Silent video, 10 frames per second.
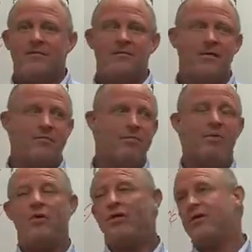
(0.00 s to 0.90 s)
But the
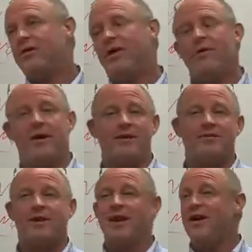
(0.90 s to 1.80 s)
poor
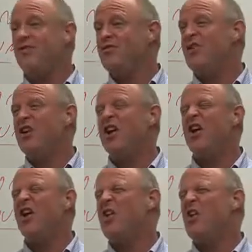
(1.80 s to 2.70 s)
dumbass guy who'd done it
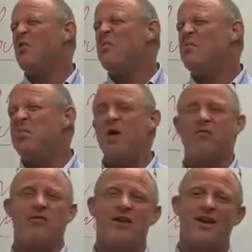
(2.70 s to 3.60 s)
all
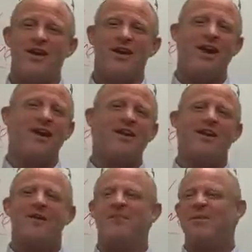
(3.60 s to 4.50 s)
perfect and lined it
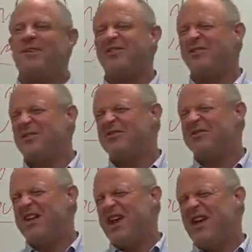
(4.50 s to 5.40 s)
up and it
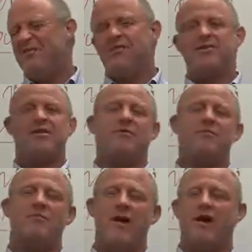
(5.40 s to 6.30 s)
closed every single
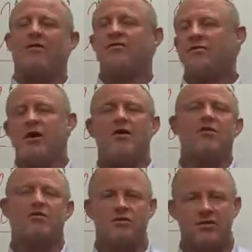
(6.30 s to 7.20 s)
minor trial
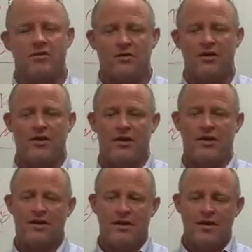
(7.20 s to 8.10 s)
close of the whole
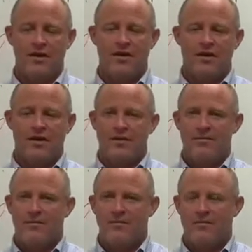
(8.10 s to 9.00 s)
thing.
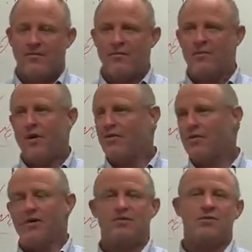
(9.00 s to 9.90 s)
Wasn't
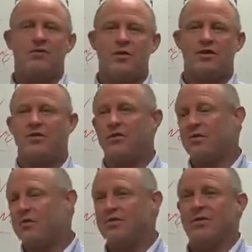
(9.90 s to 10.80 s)
really sure what to
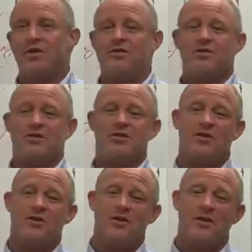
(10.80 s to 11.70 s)
do, was a little
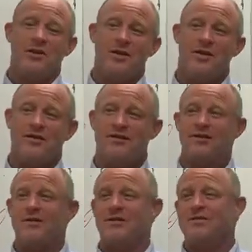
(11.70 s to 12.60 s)
insecure,
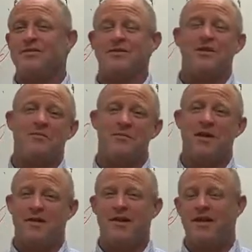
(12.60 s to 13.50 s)
and just couldn't
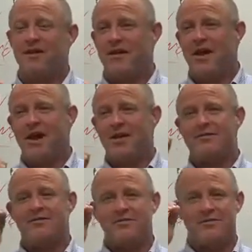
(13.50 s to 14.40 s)
make that
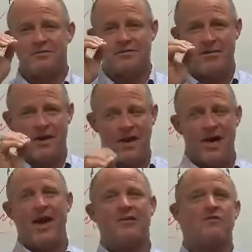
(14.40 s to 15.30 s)
last
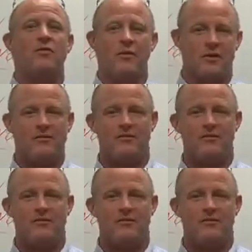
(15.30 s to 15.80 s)
ask for it.